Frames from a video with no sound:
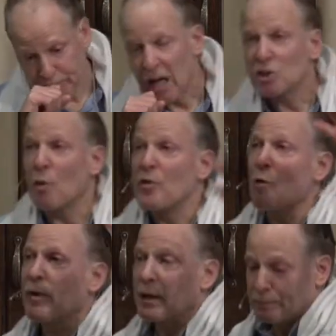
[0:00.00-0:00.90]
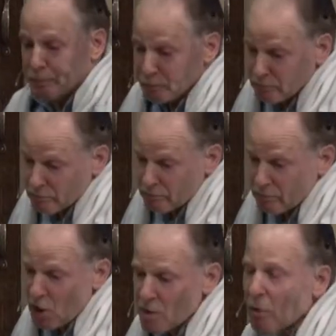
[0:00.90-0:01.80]
So, on the overhead,
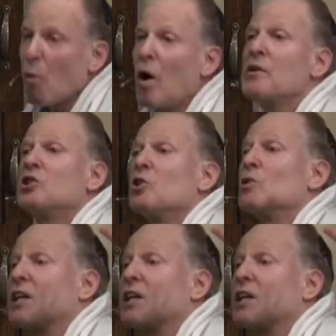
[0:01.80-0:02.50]
number one, Yeshua is the